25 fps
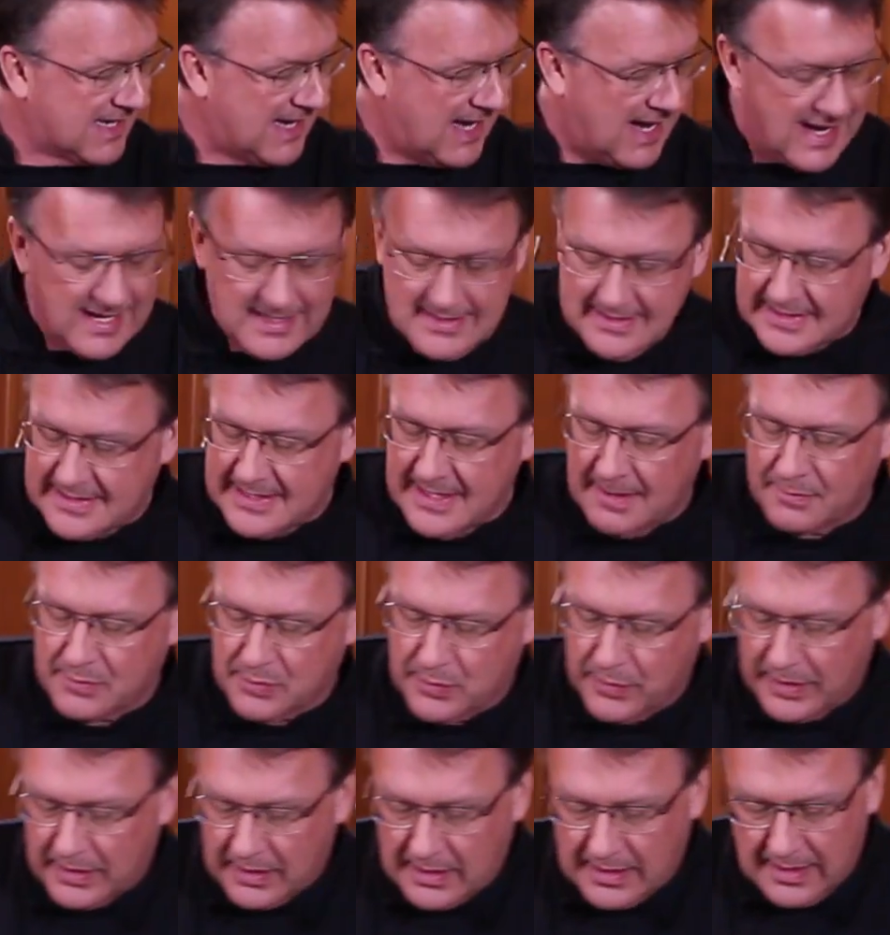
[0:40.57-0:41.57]

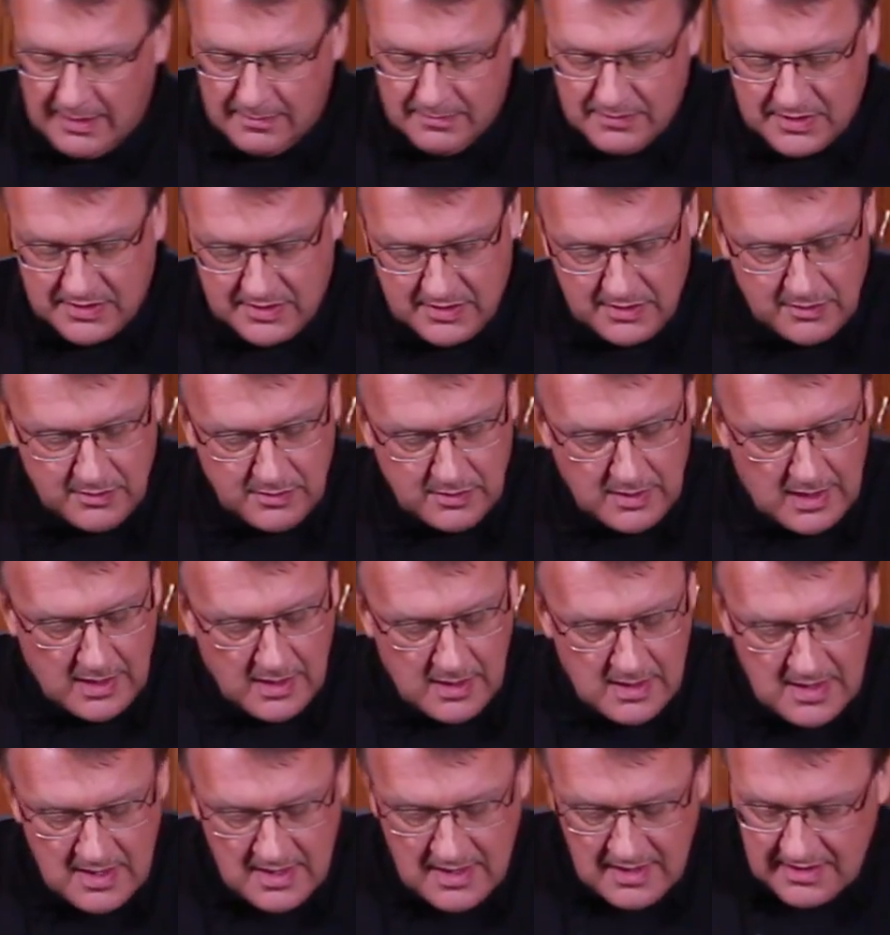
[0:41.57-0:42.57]
concepts when it comes to
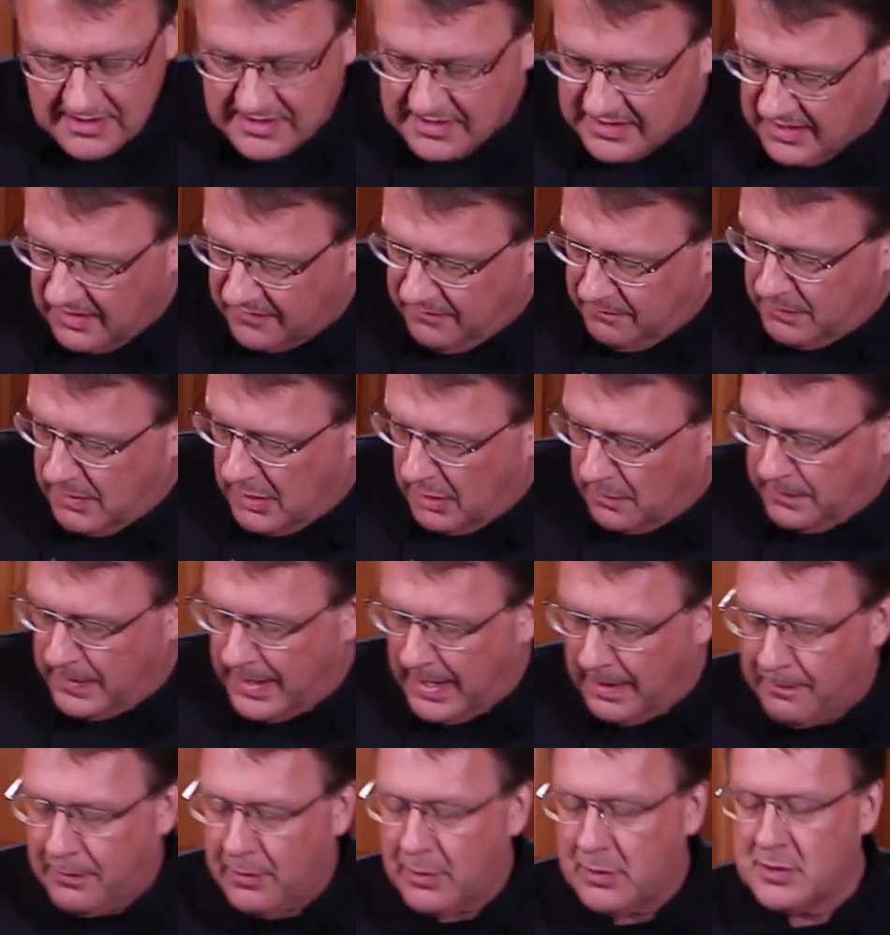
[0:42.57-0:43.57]
stuffed bell
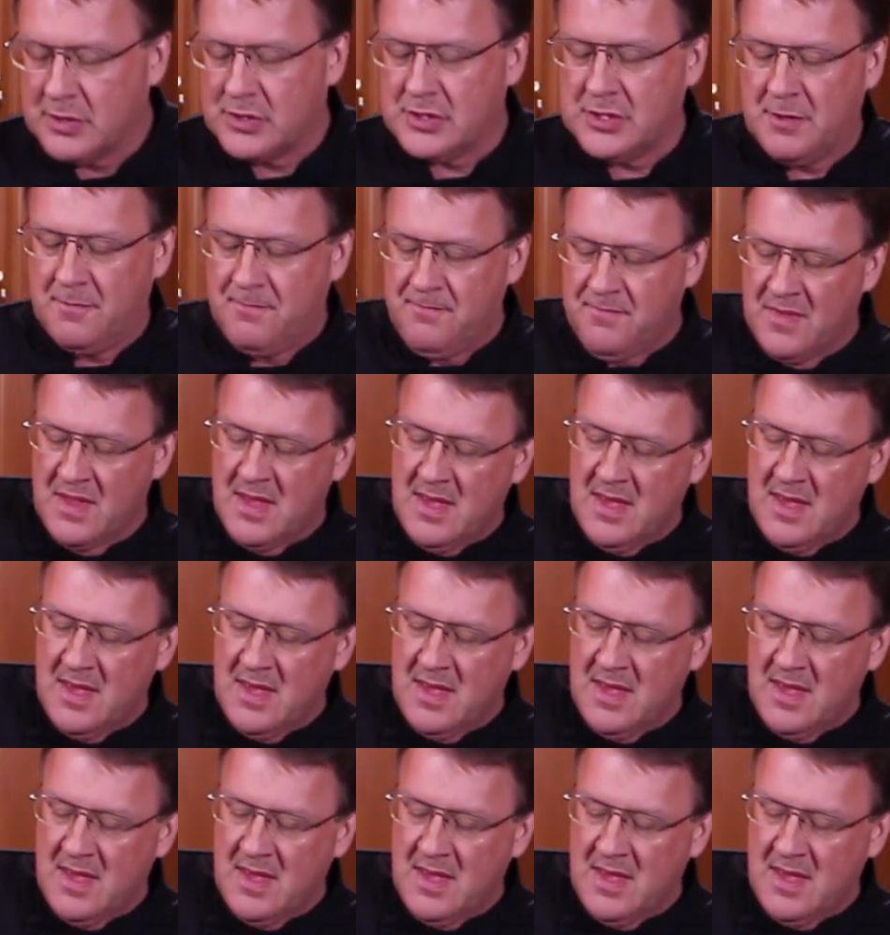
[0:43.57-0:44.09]
peppers.